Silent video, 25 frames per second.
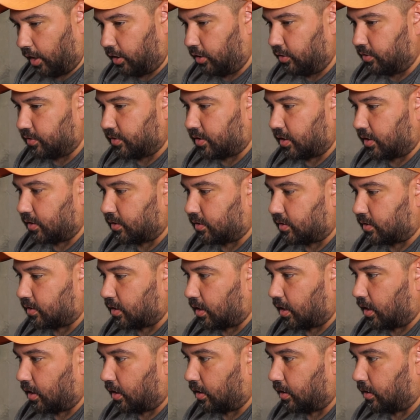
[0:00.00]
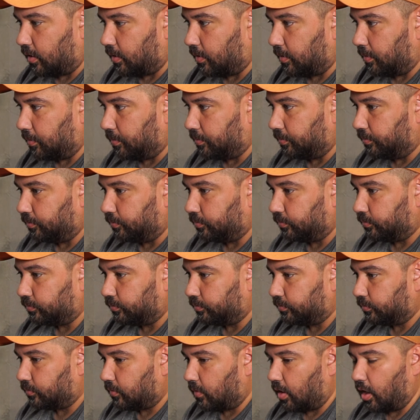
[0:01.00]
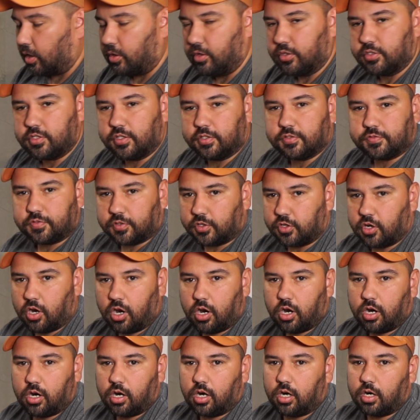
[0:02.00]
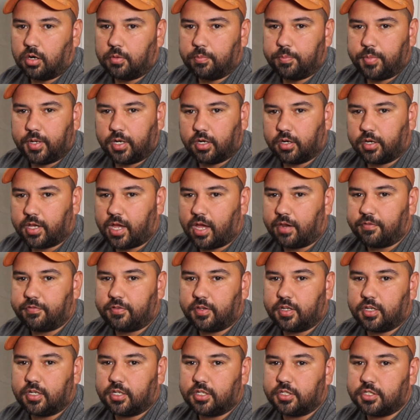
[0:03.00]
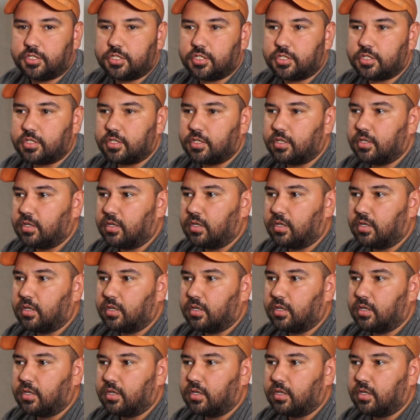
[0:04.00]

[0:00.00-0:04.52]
use this for gar, bigger catfish,